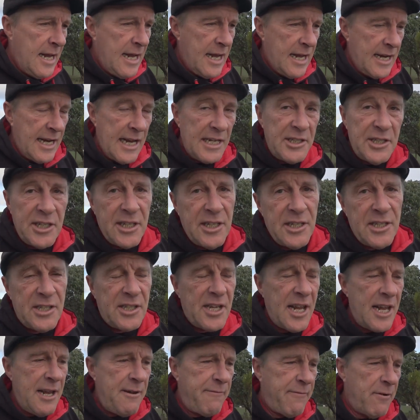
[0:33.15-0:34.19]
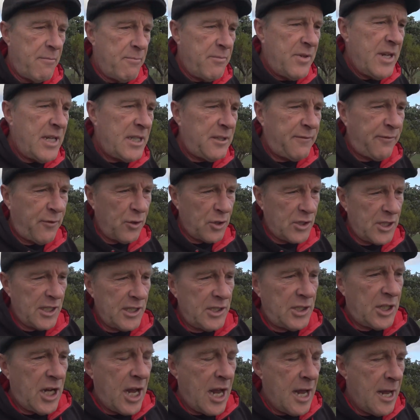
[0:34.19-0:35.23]
And as you can see from this
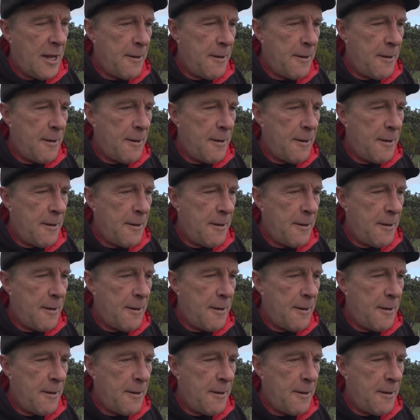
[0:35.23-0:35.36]
footage,